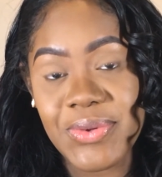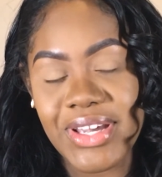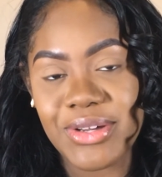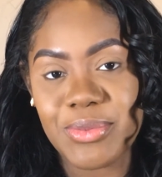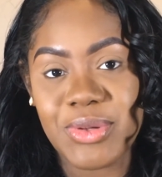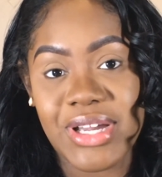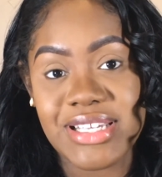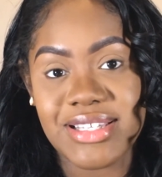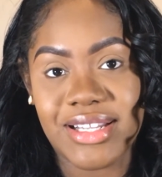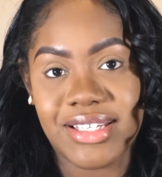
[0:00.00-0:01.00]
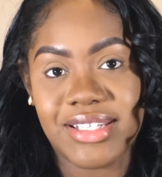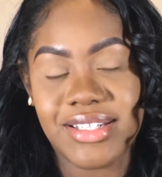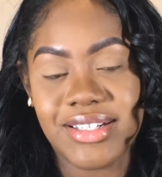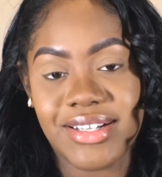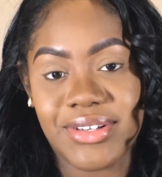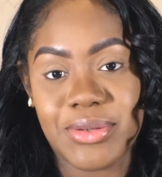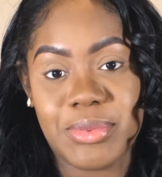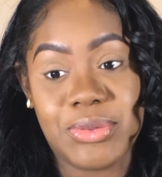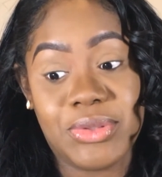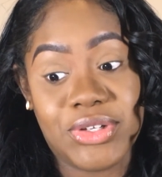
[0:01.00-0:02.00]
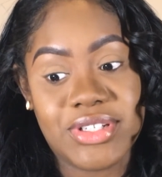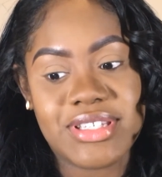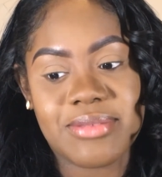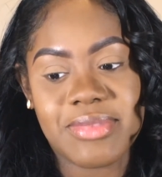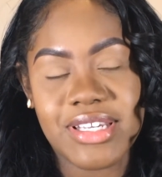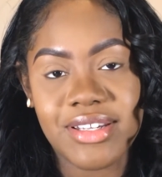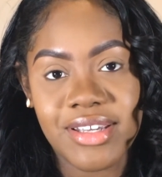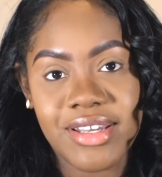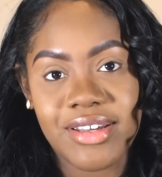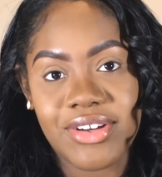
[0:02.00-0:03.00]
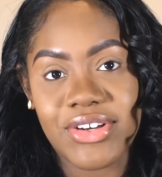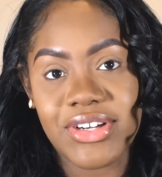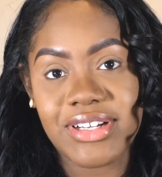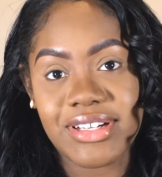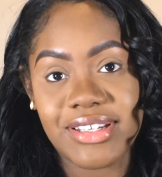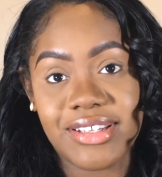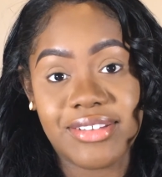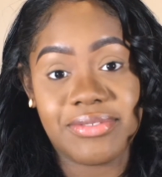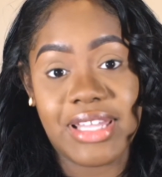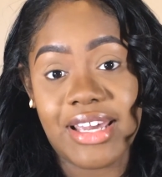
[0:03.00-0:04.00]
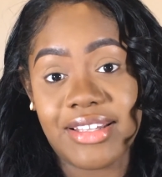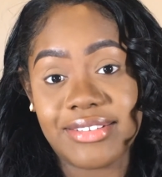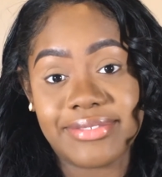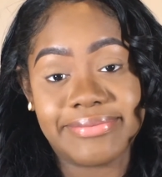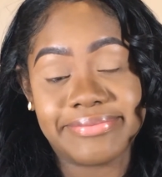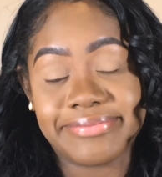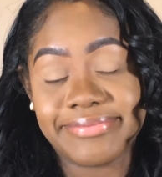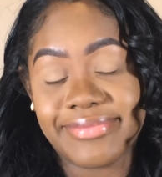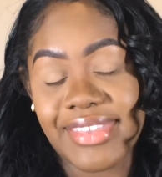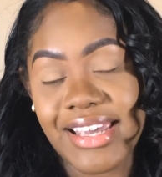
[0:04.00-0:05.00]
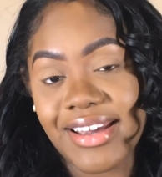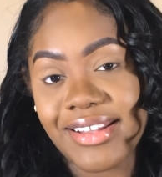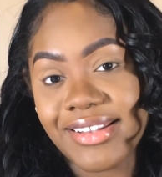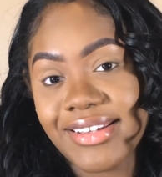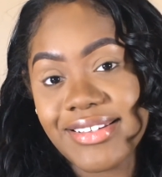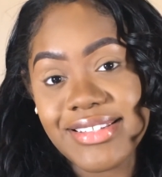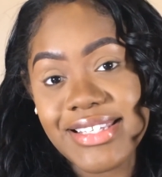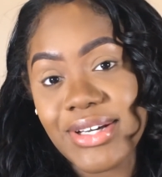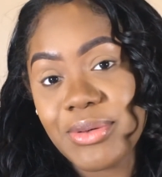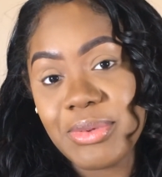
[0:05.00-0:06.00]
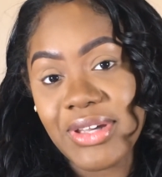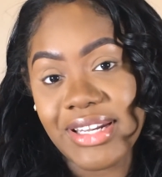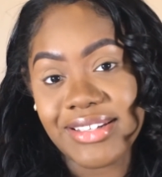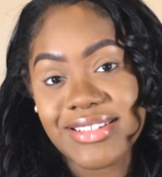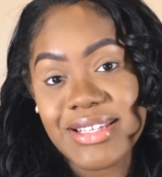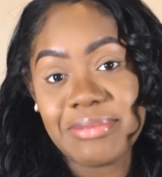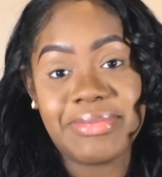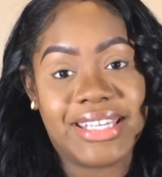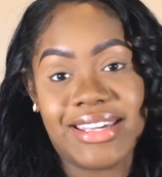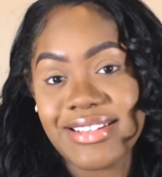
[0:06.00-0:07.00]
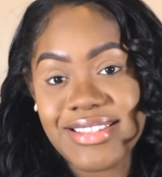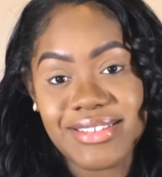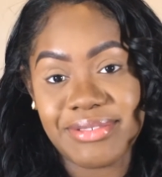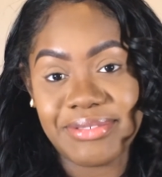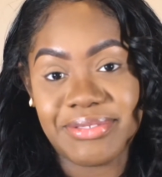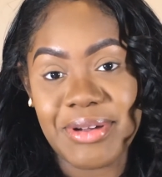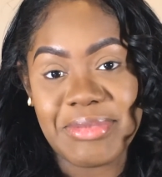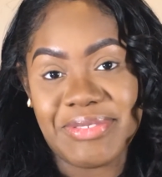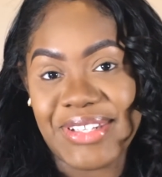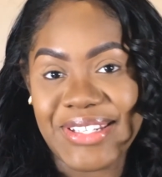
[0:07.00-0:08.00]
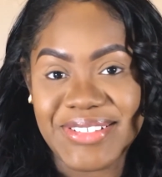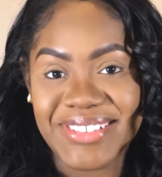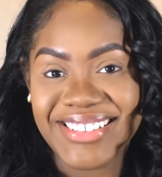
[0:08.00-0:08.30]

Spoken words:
I hope you guys like it. I hope you learned something, or if not, at least I hope you get some kicks from the video.